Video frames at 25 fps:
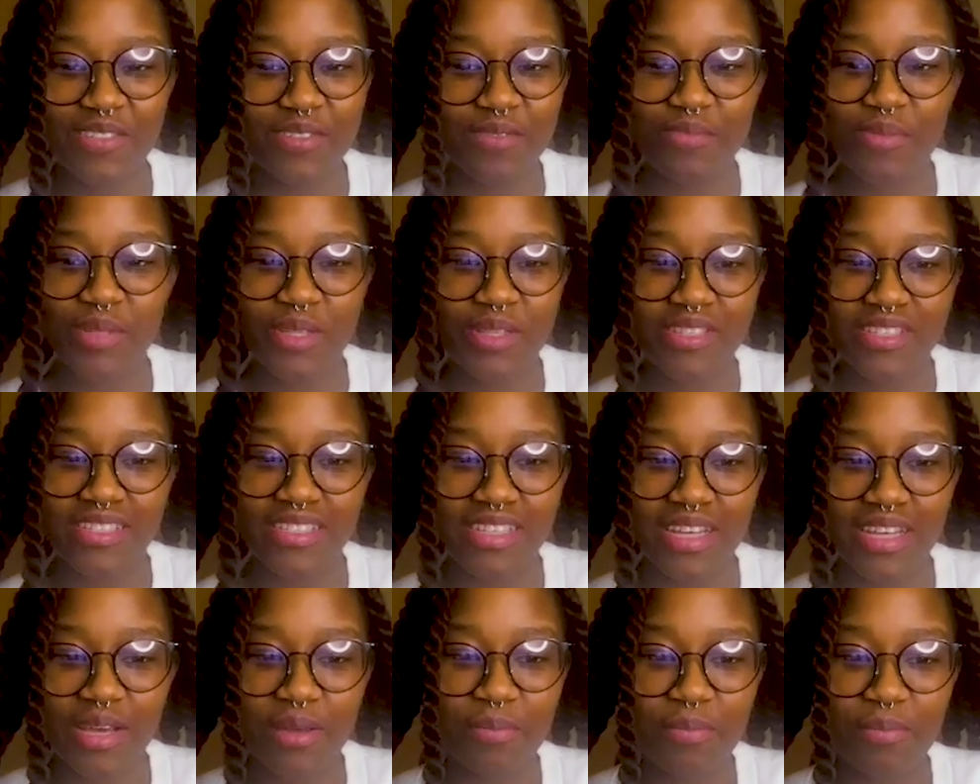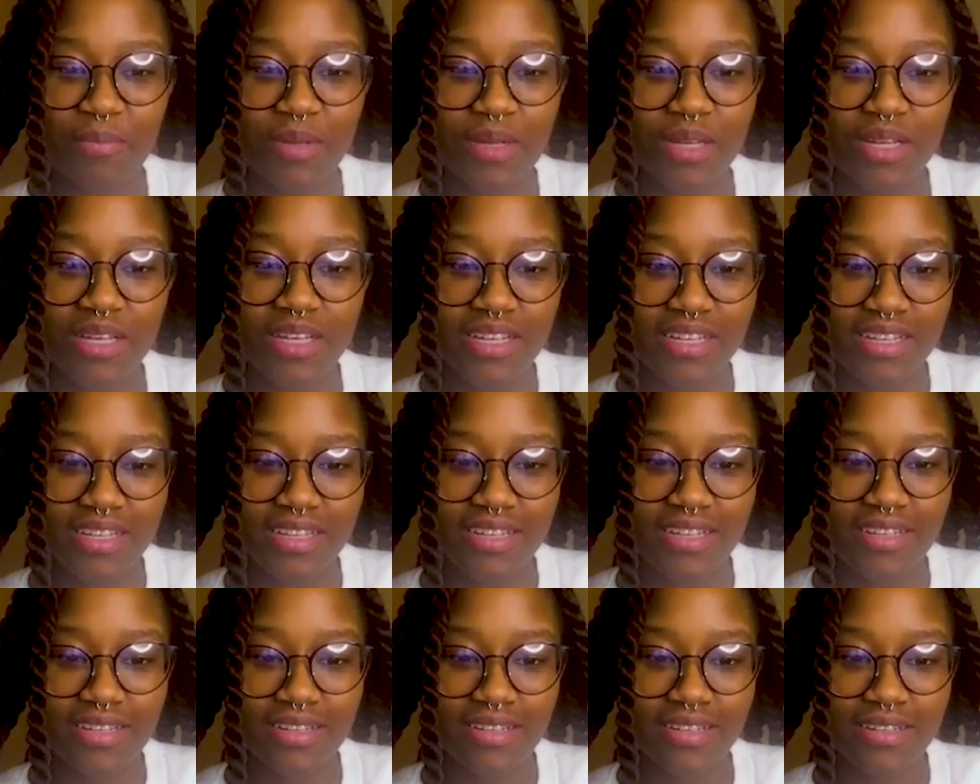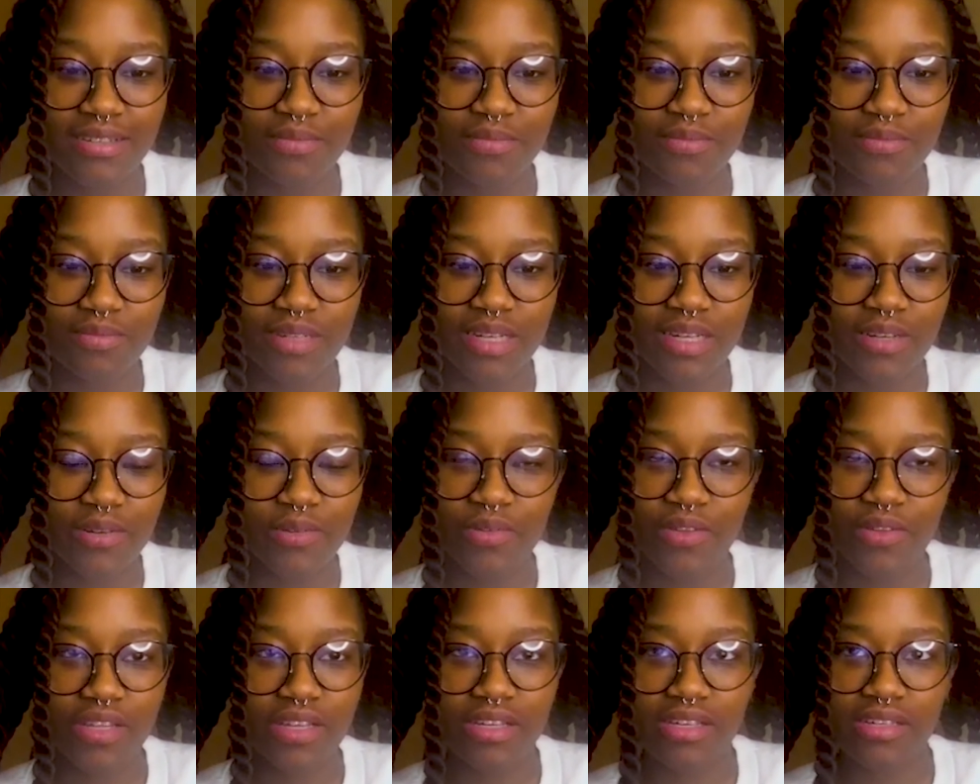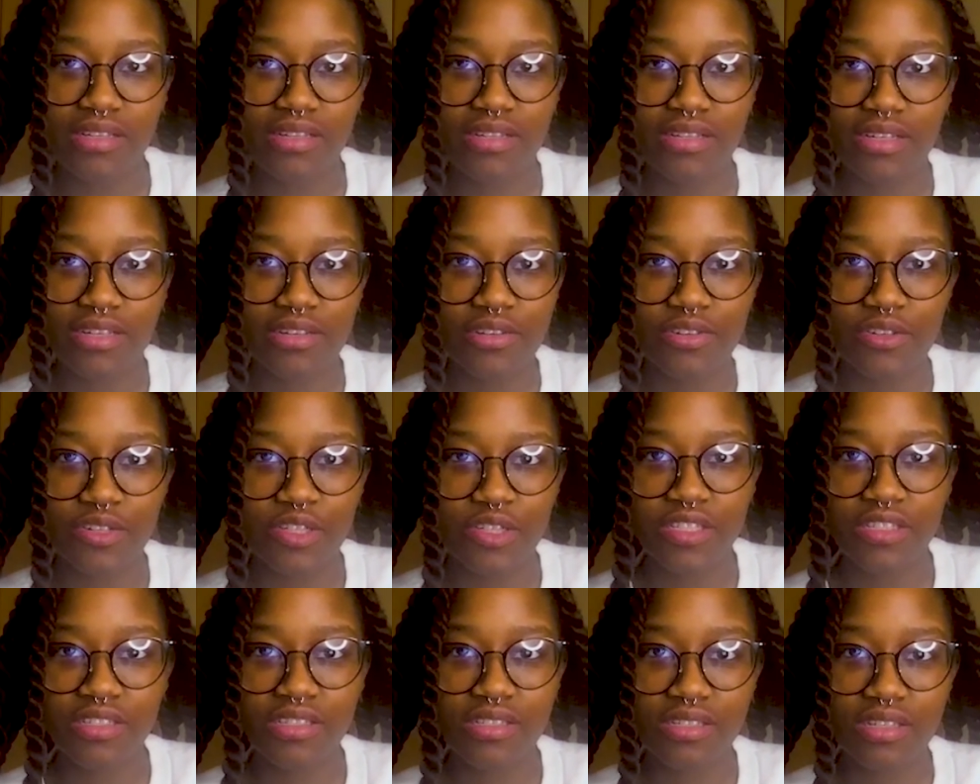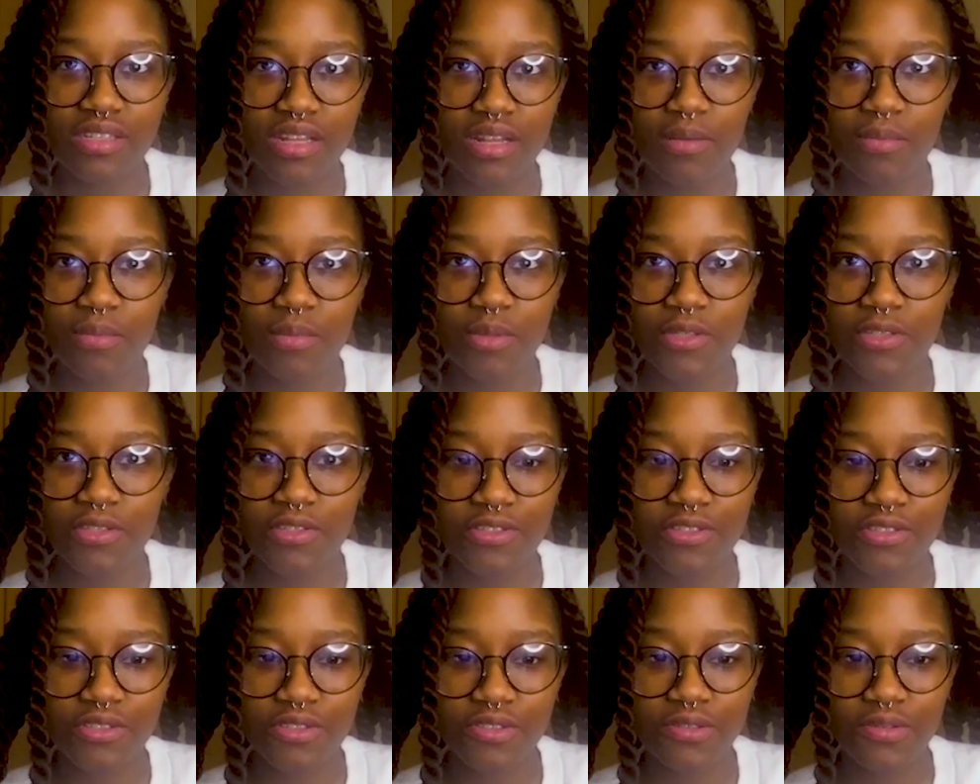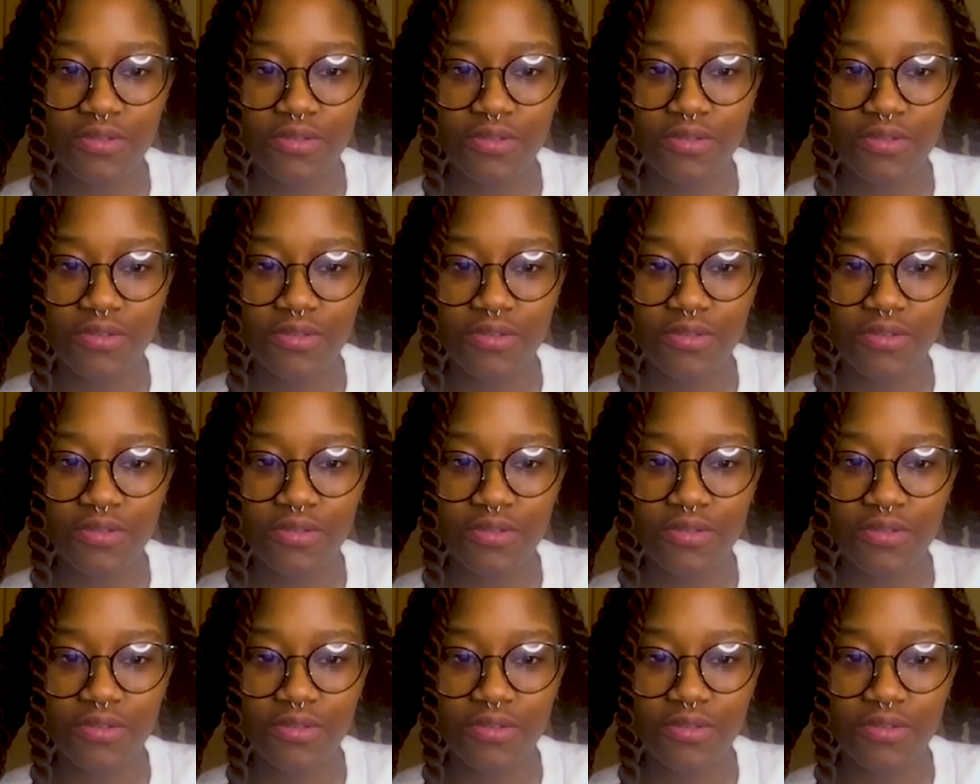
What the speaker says: been the same. I don't think it increased that much.